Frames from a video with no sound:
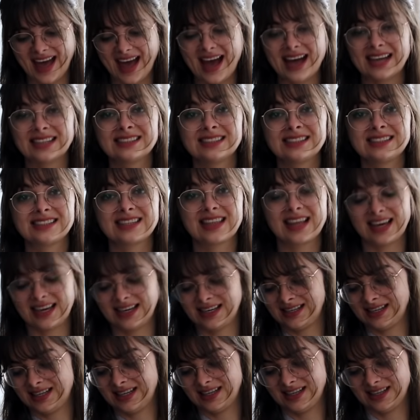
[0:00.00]
And
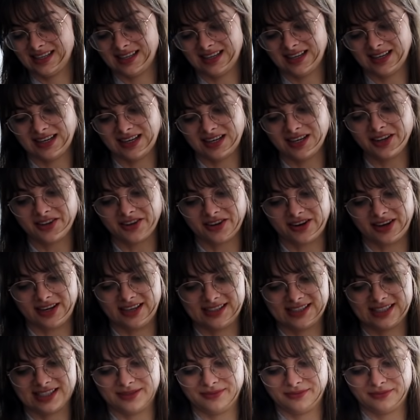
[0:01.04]
then another
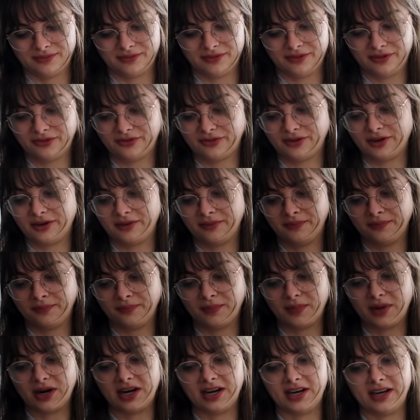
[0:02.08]
item from
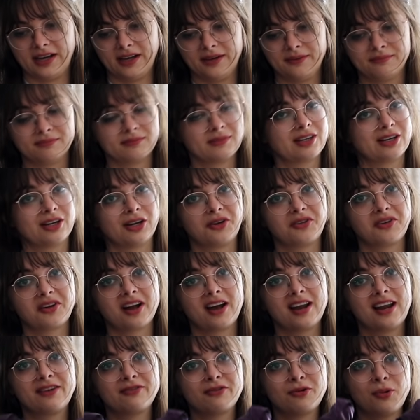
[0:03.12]
my clothing
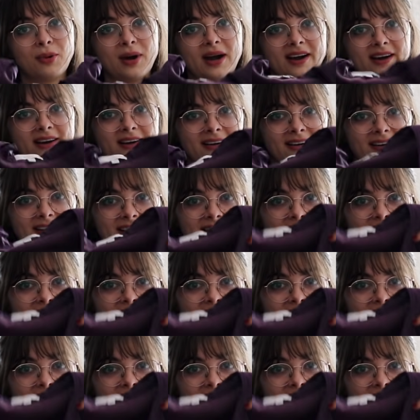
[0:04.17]
I never wear